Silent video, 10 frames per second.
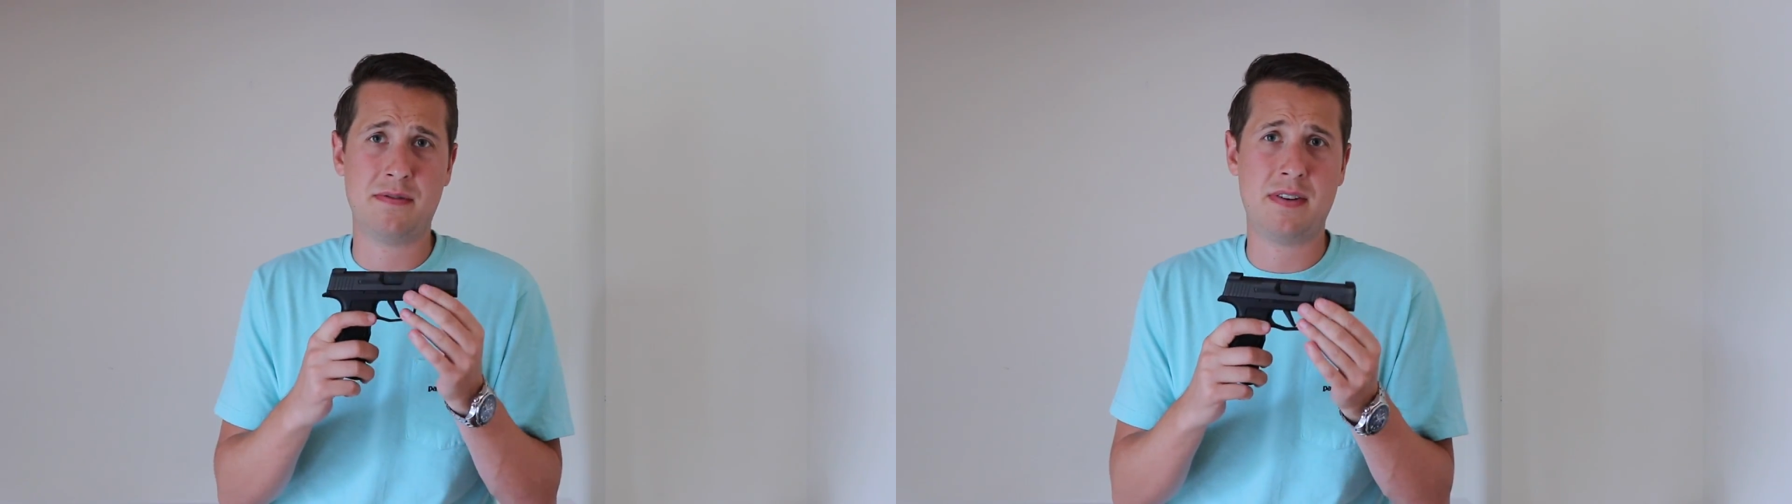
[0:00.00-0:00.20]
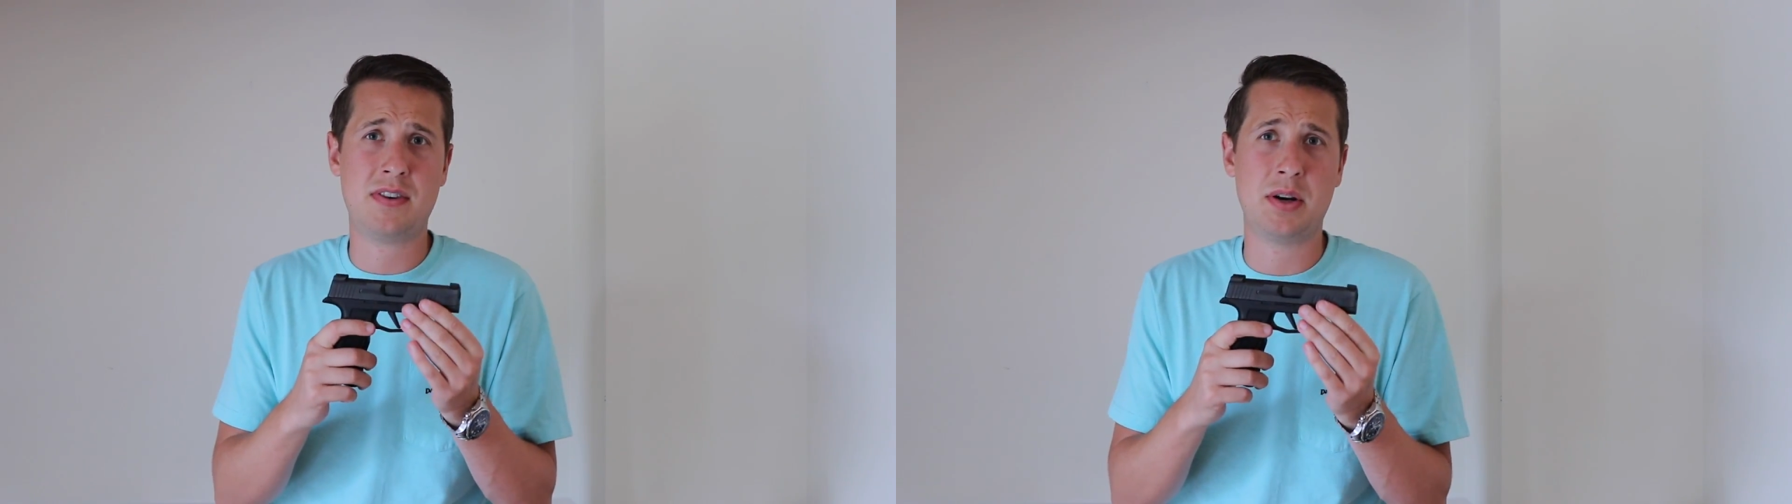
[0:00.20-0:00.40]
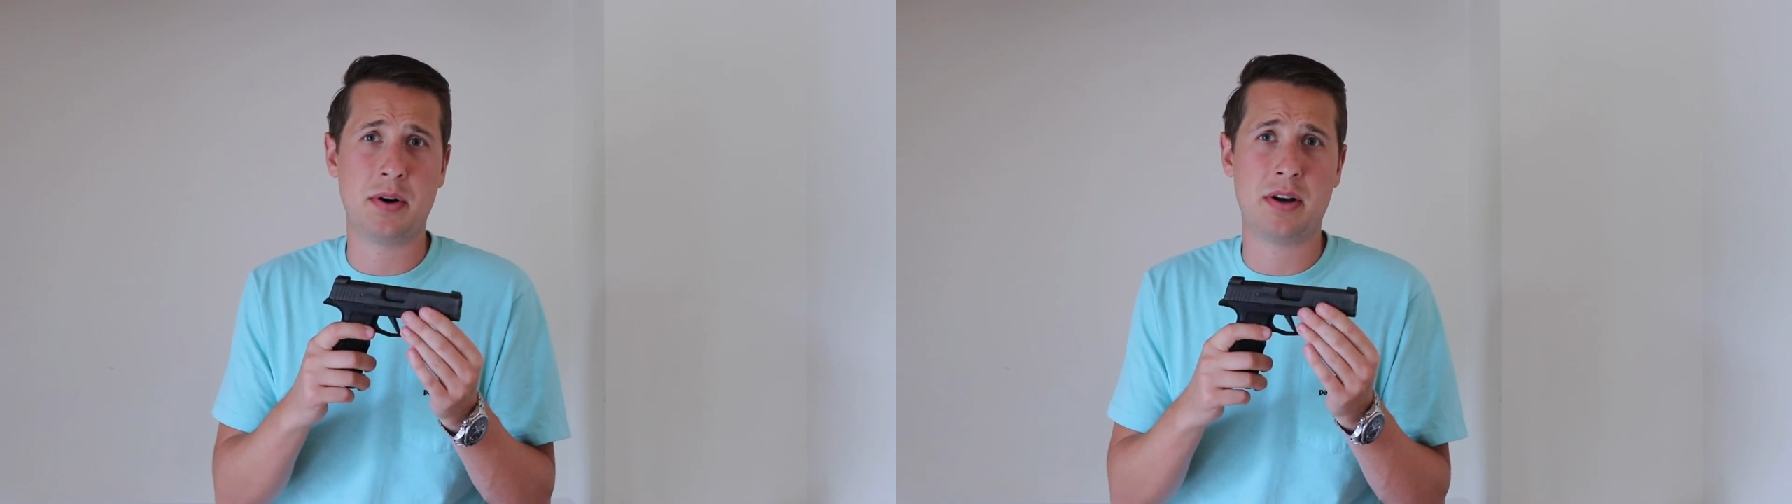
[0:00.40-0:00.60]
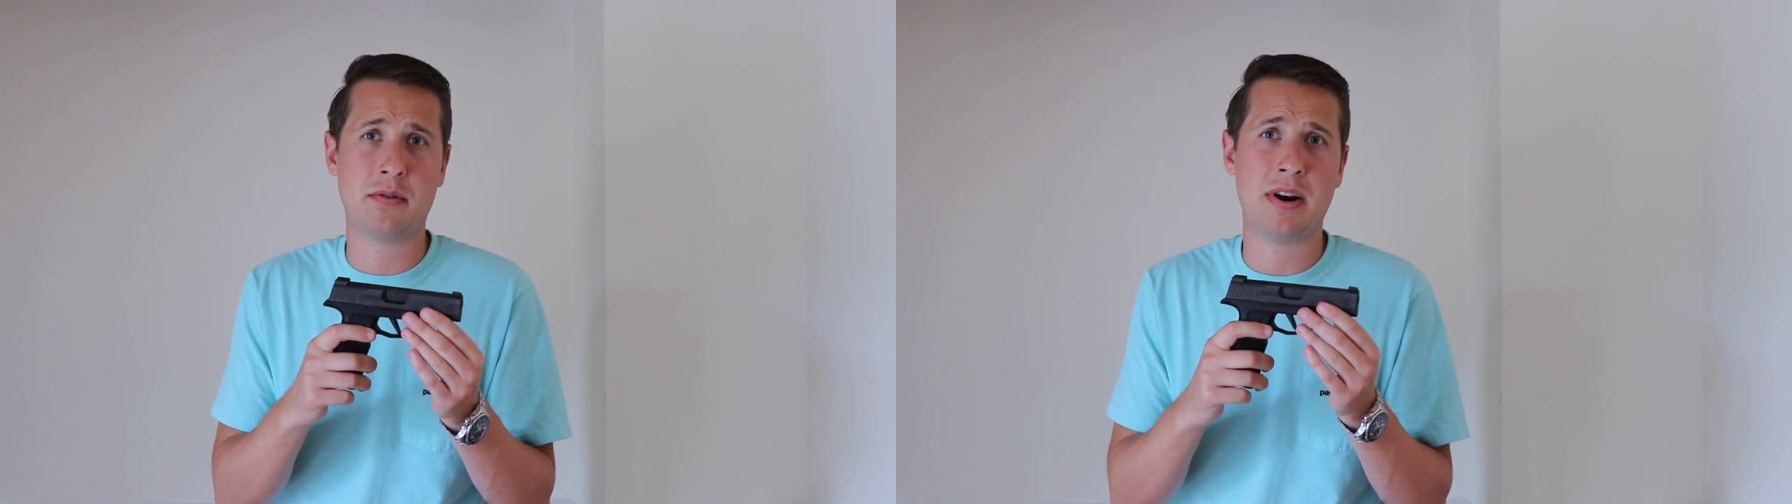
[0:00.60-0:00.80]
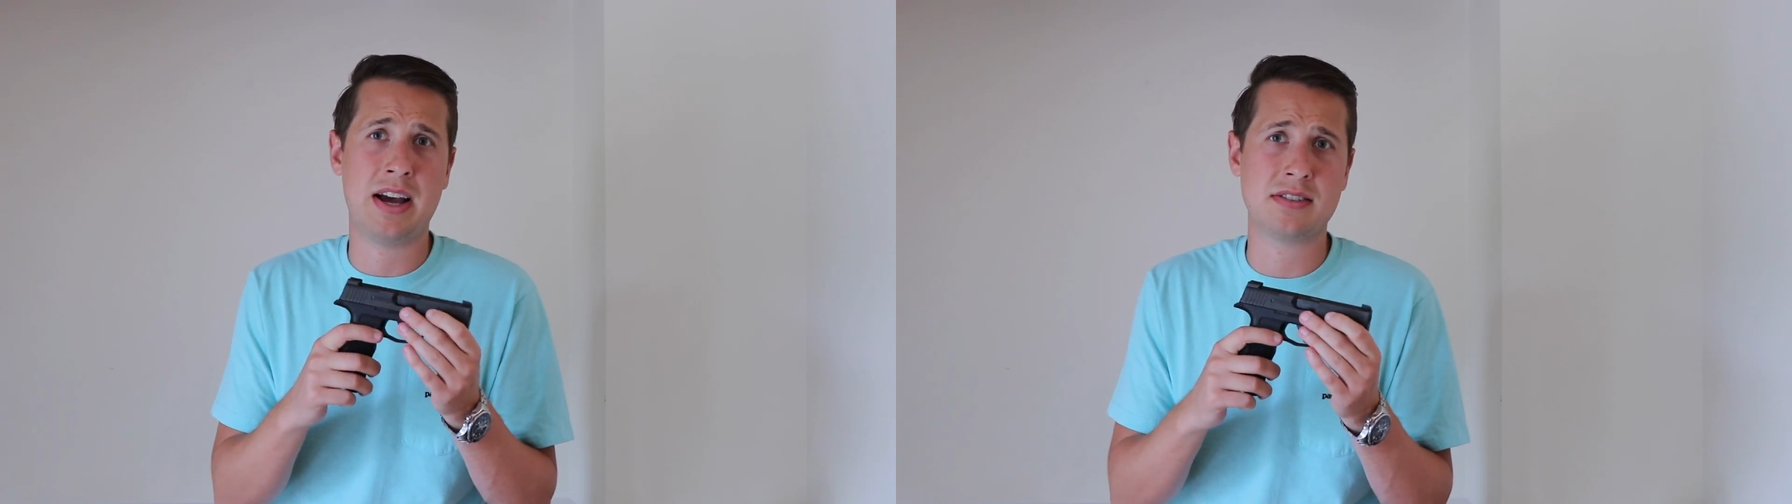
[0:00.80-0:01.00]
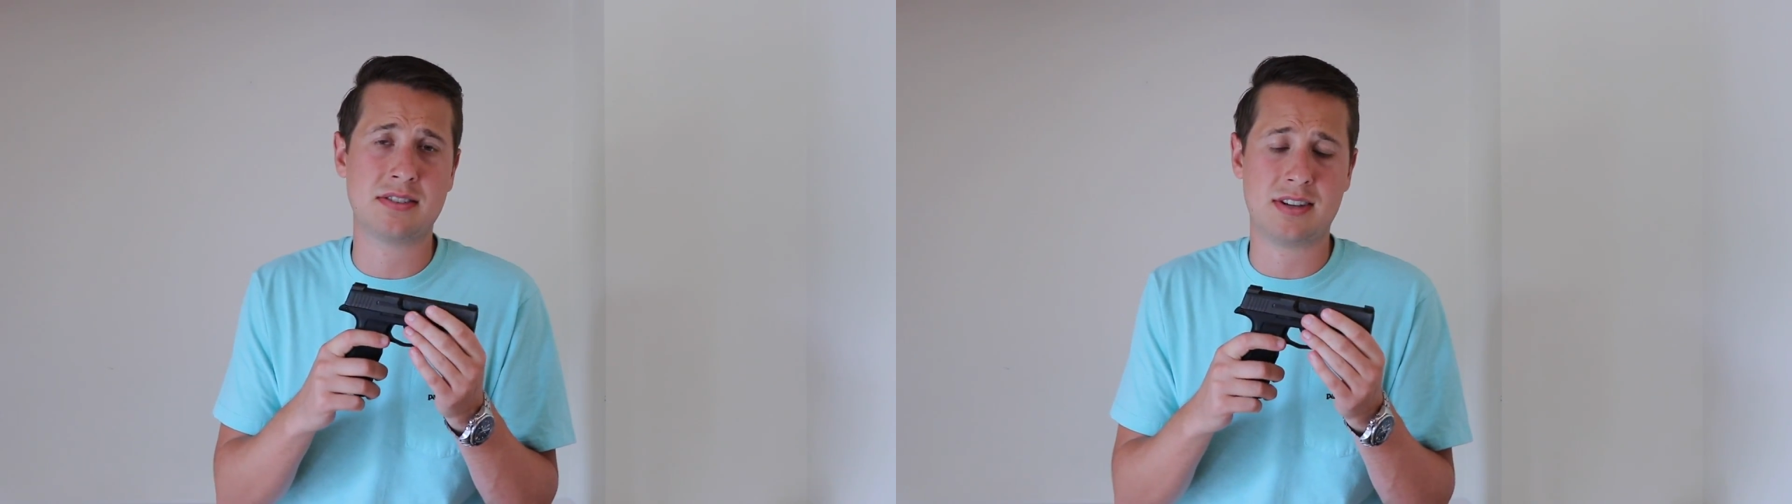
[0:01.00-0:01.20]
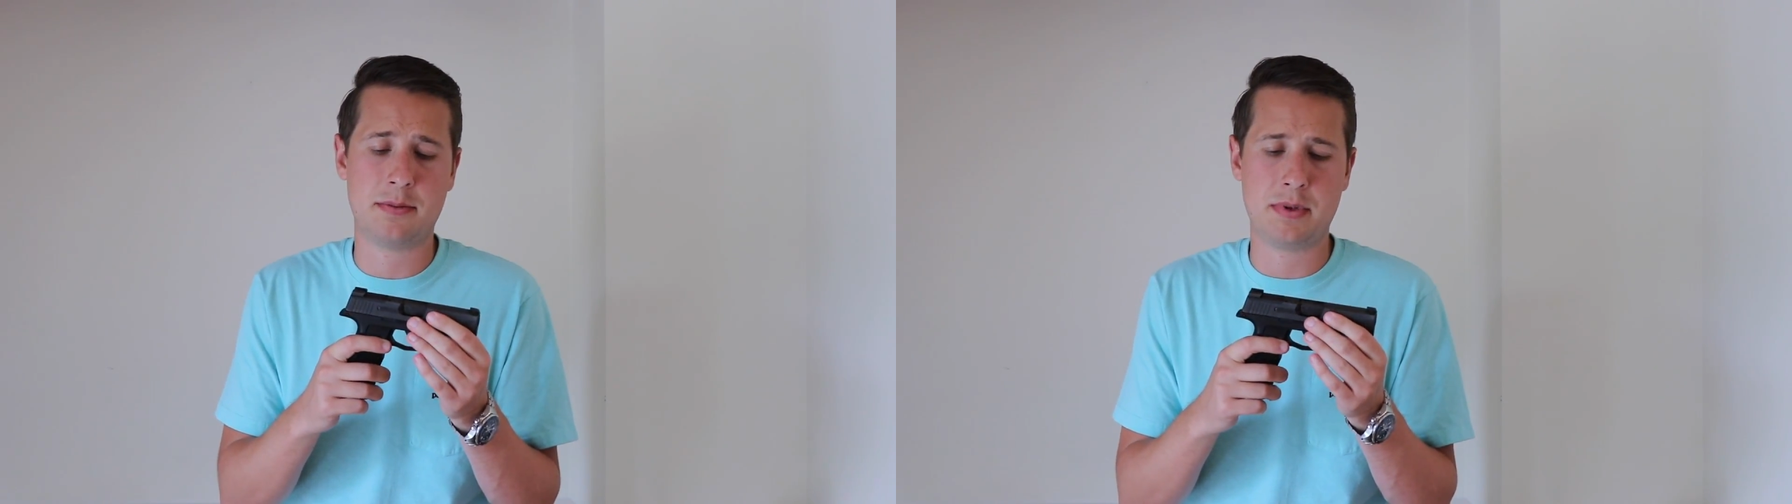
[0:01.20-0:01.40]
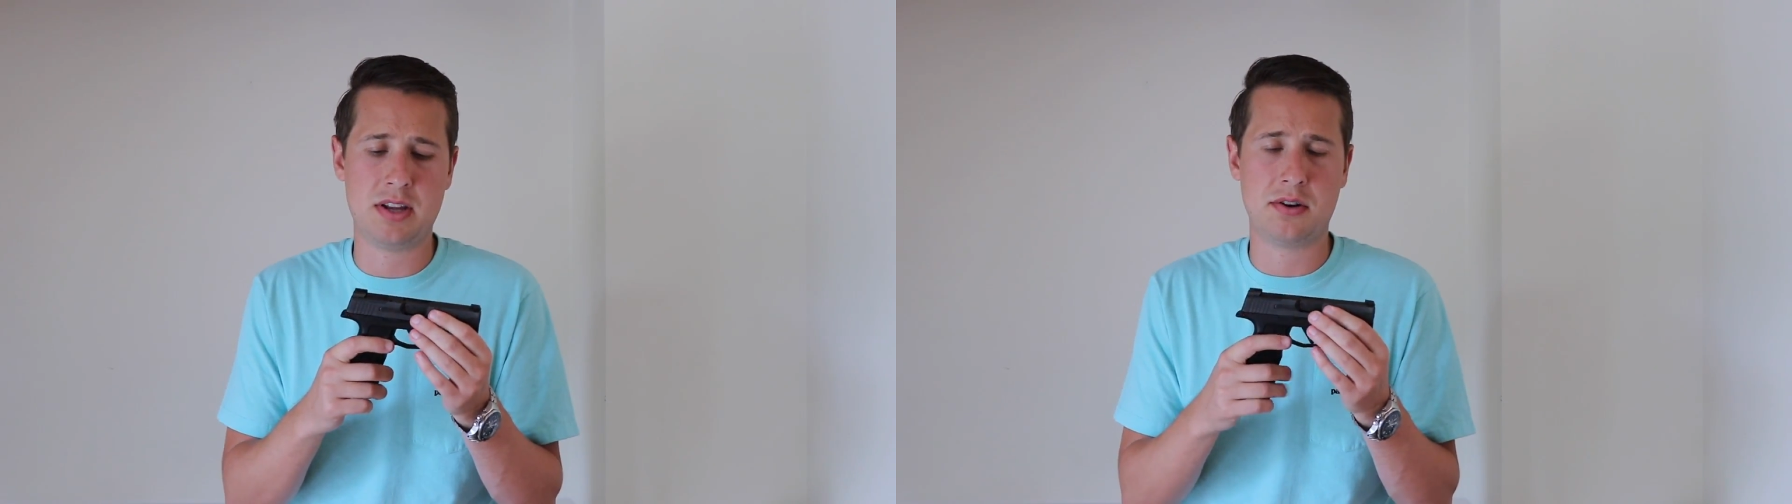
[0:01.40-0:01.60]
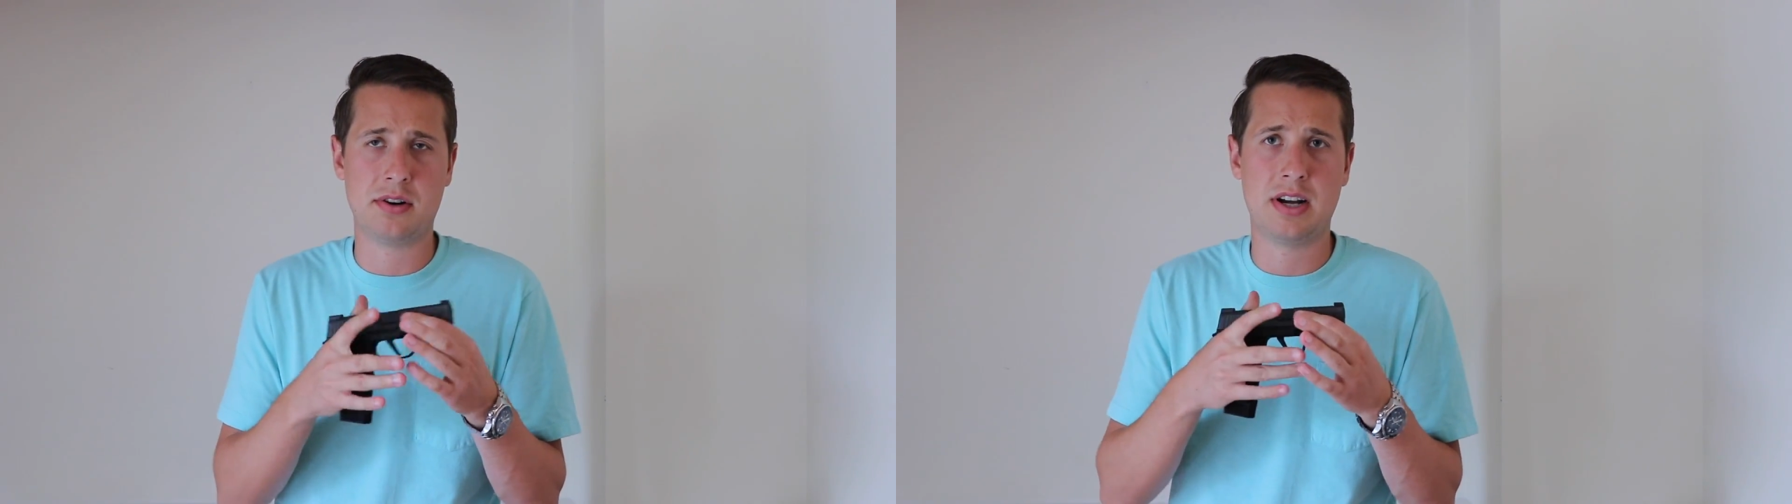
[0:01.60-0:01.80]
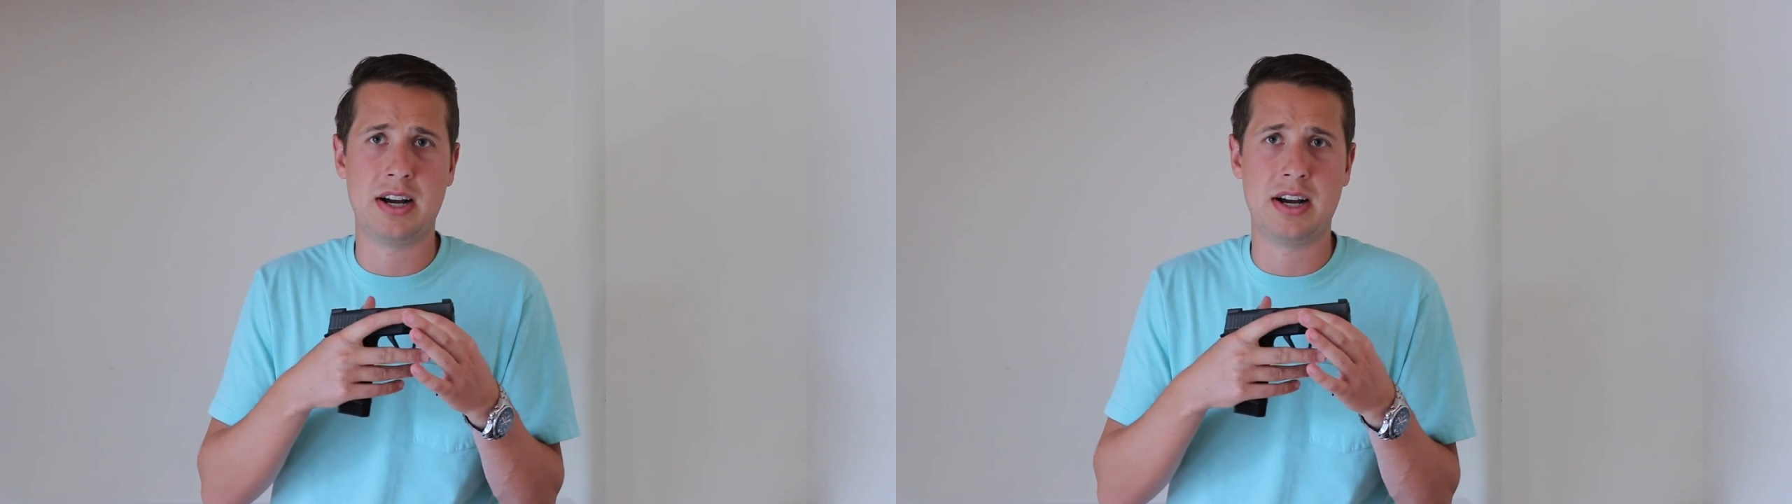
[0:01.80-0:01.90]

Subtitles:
50 to 100 rounds is going to be your